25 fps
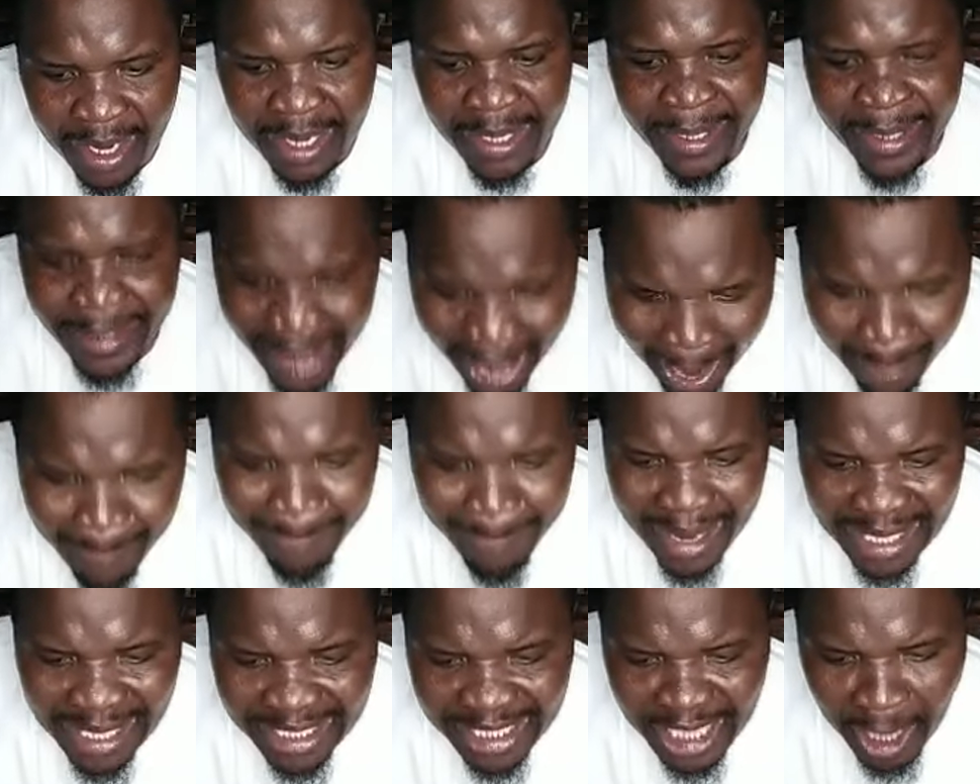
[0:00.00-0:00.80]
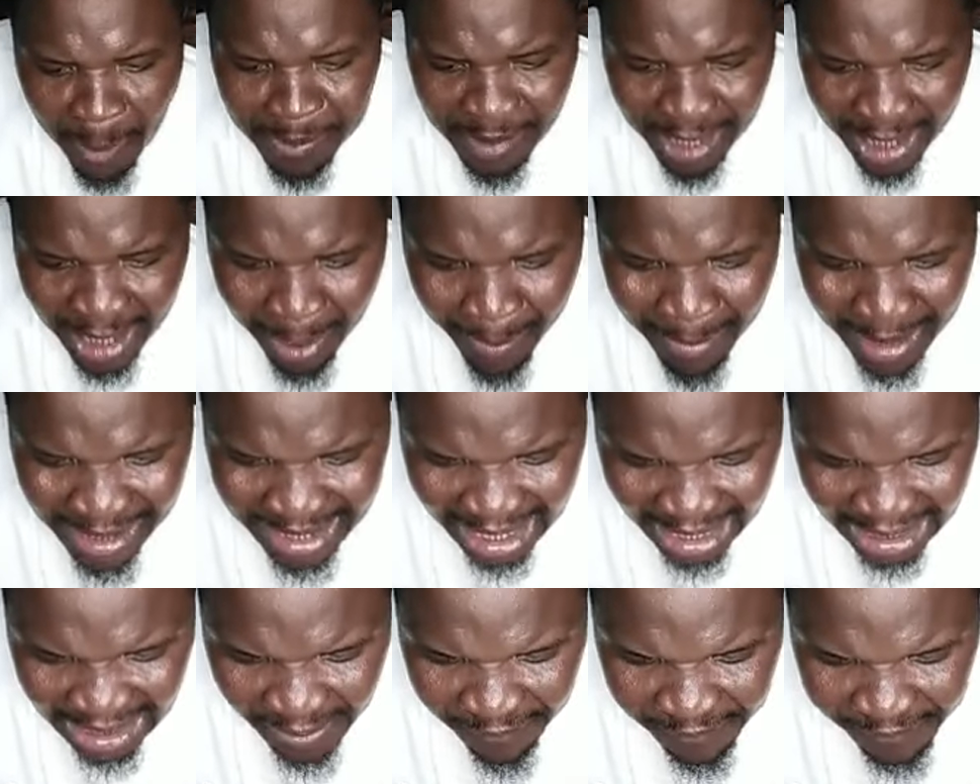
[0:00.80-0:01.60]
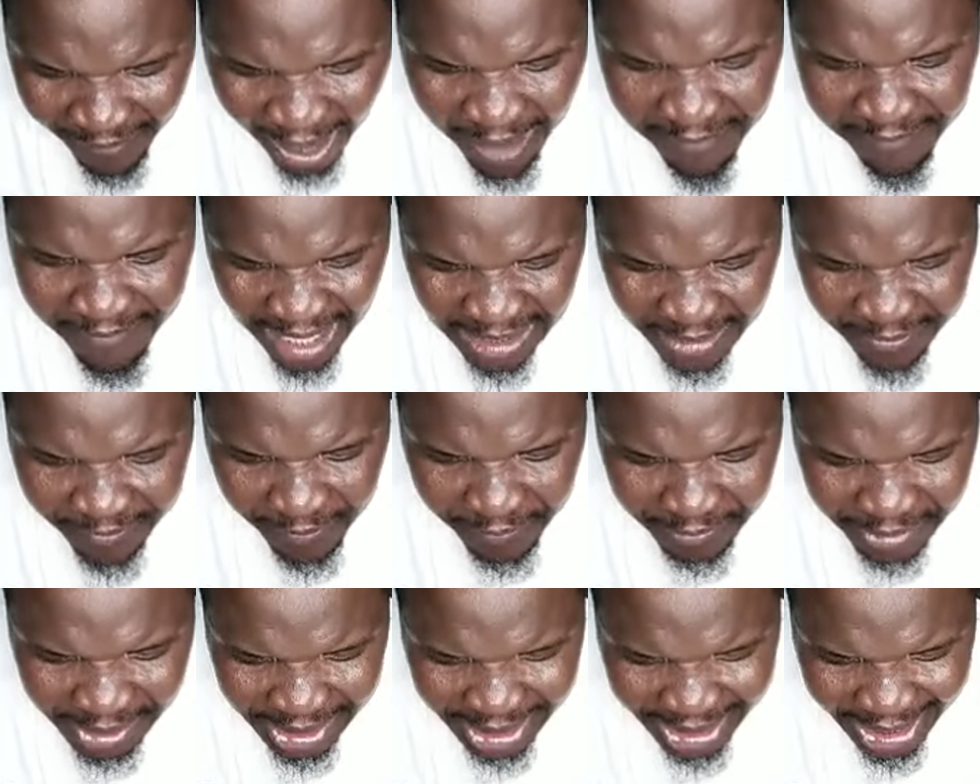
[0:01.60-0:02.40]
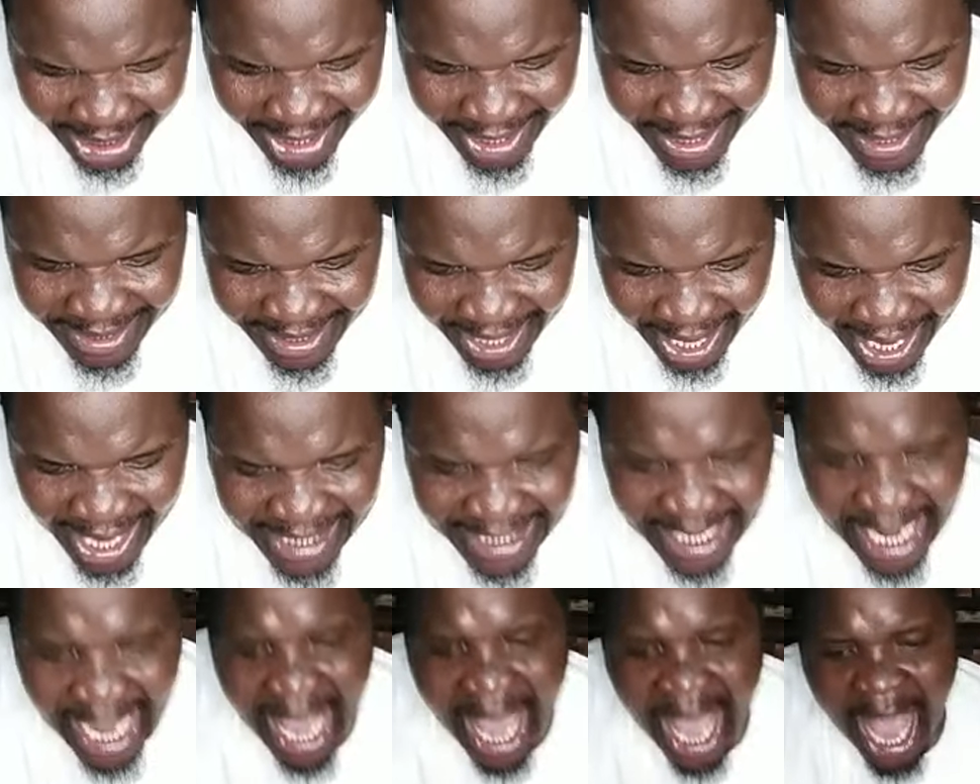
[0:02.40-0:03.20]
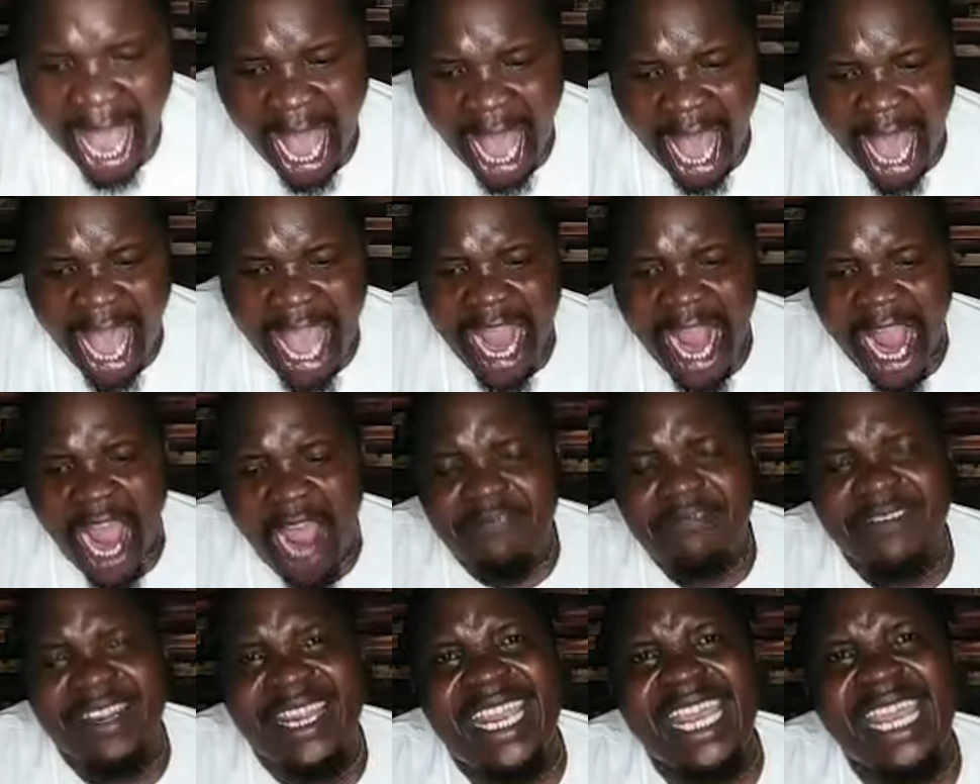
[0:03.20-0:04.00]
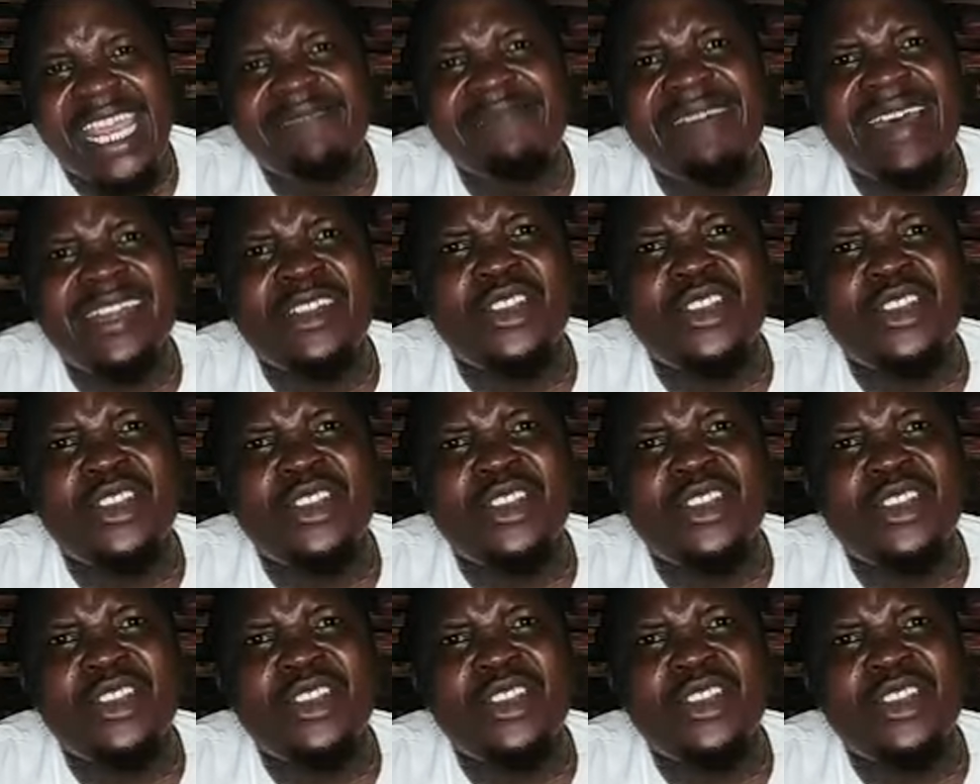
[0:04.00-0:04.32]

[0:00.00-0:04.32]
Numbers chapter number 35 verse 53 it says, I have given